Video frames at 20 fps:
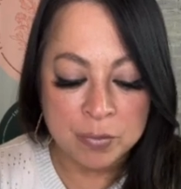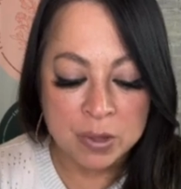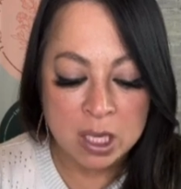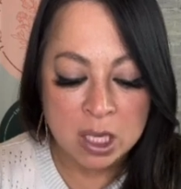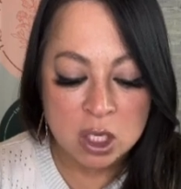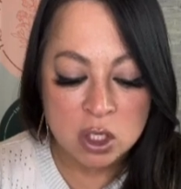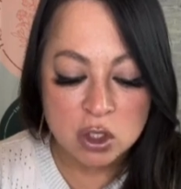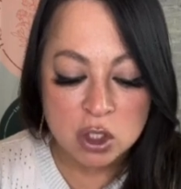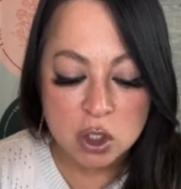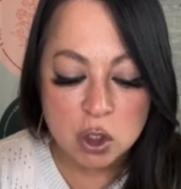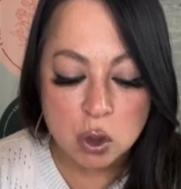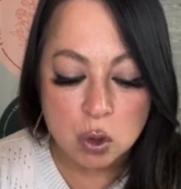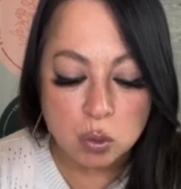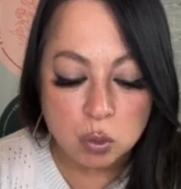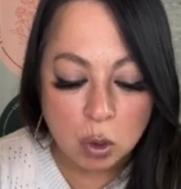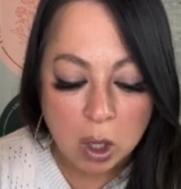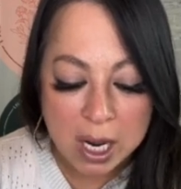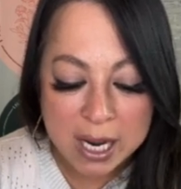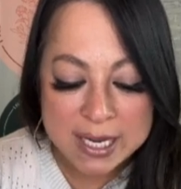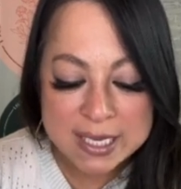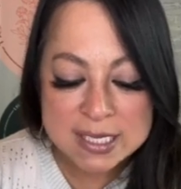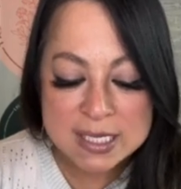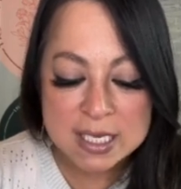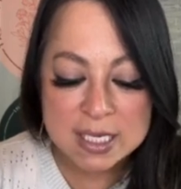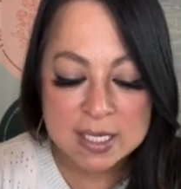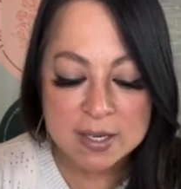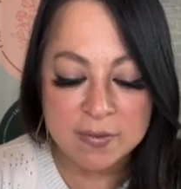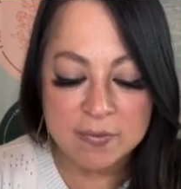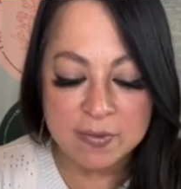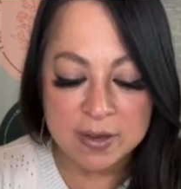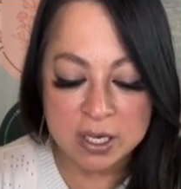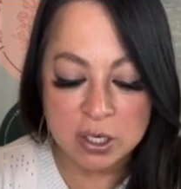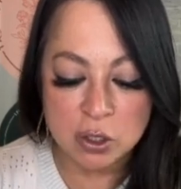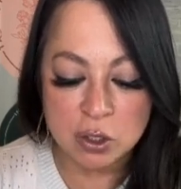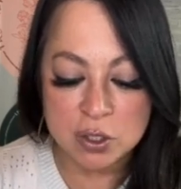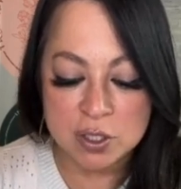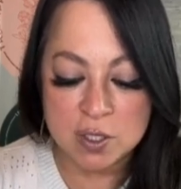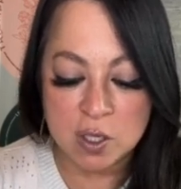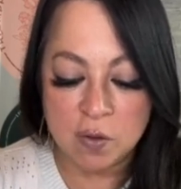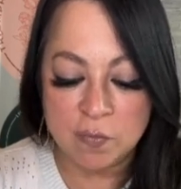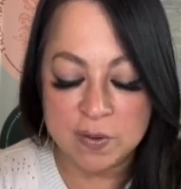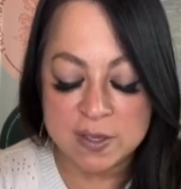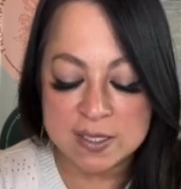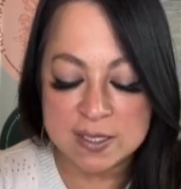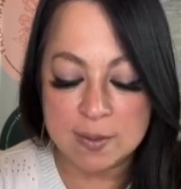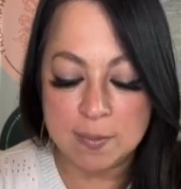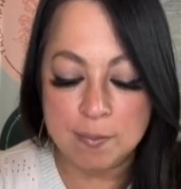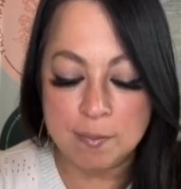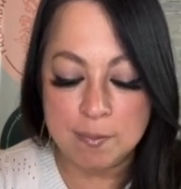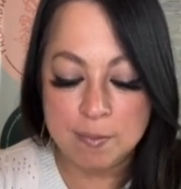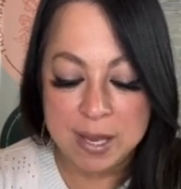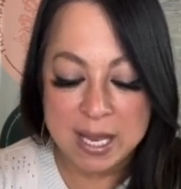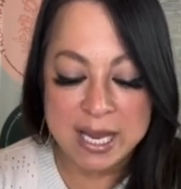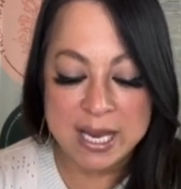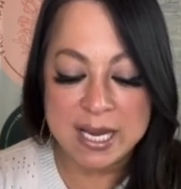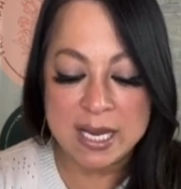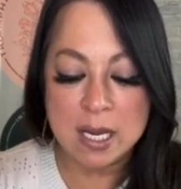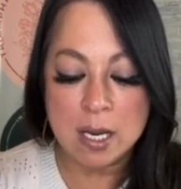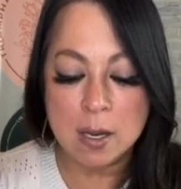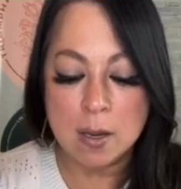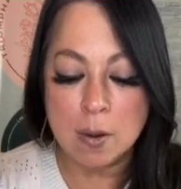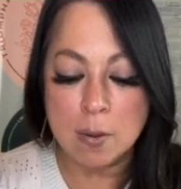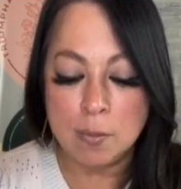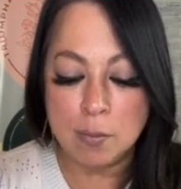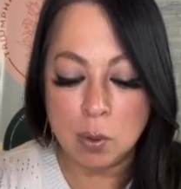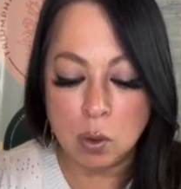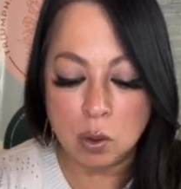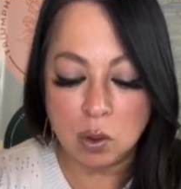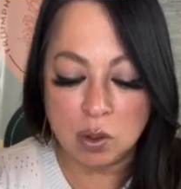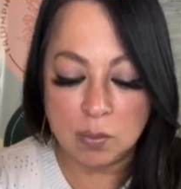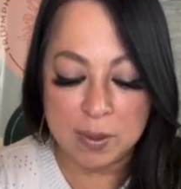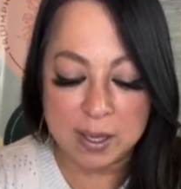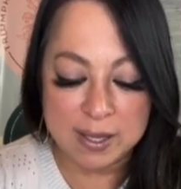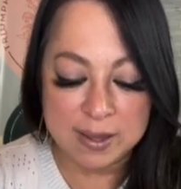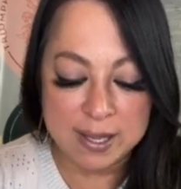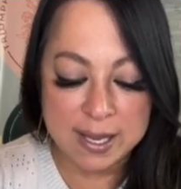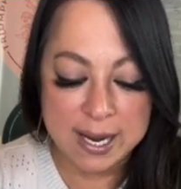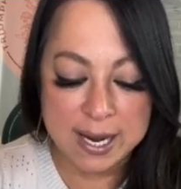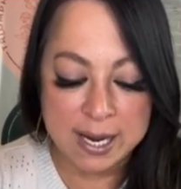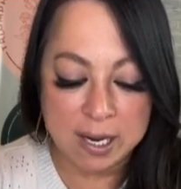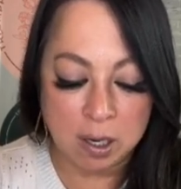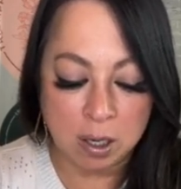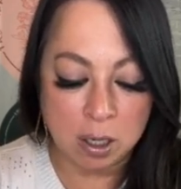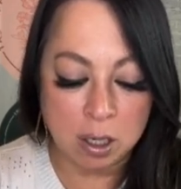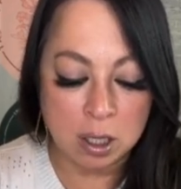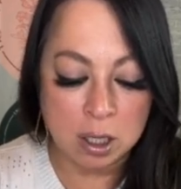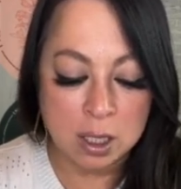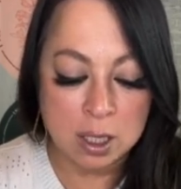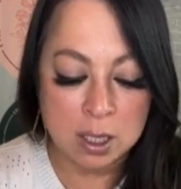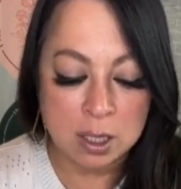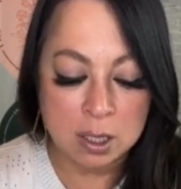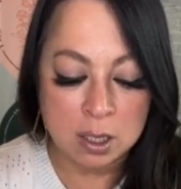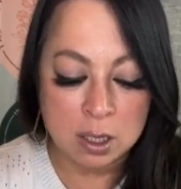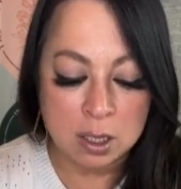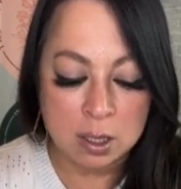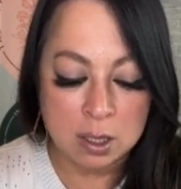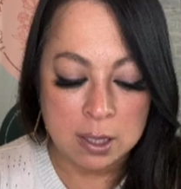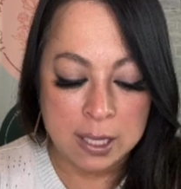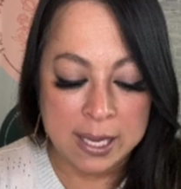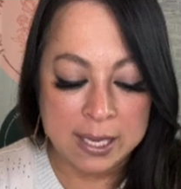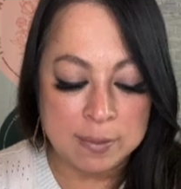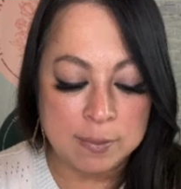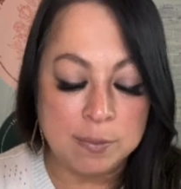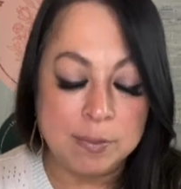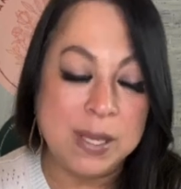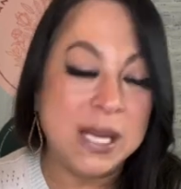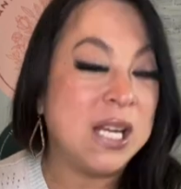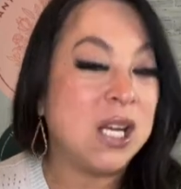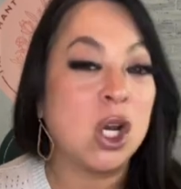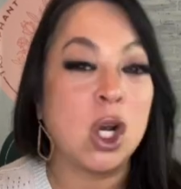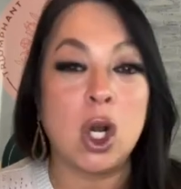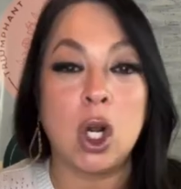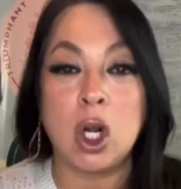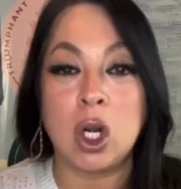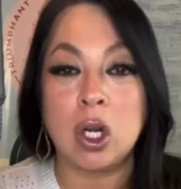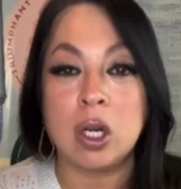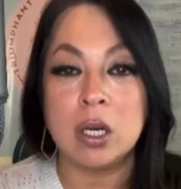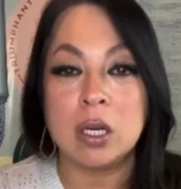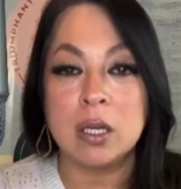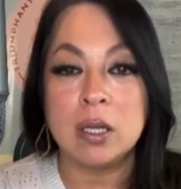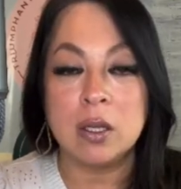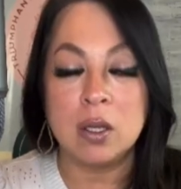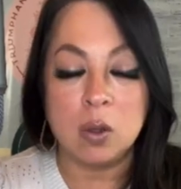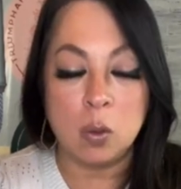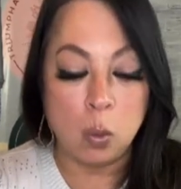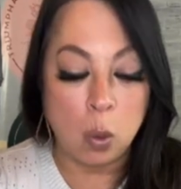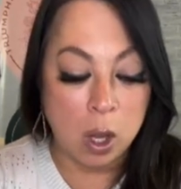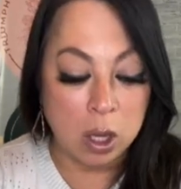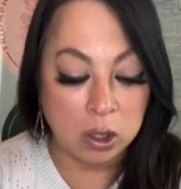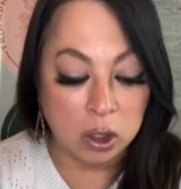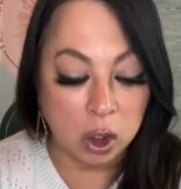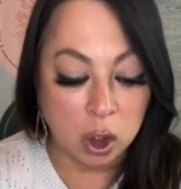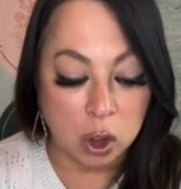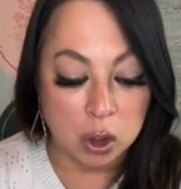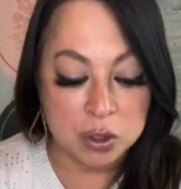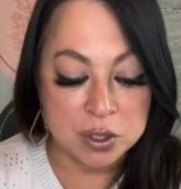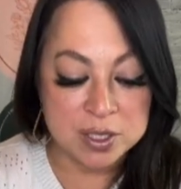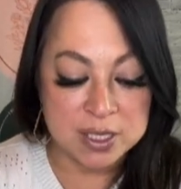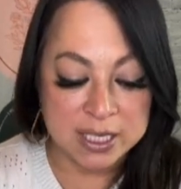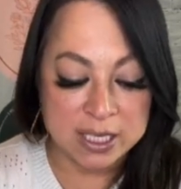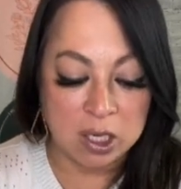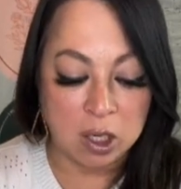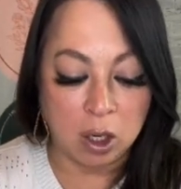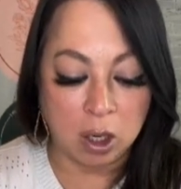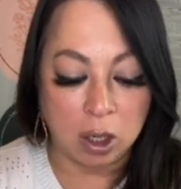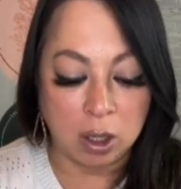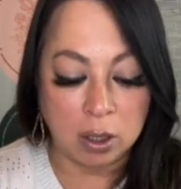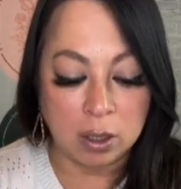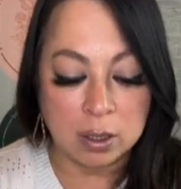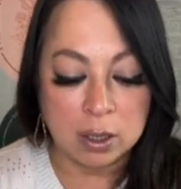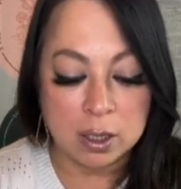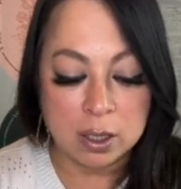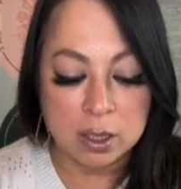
she tries to defend herself as the men pull her by the hair and beat her while cursing her.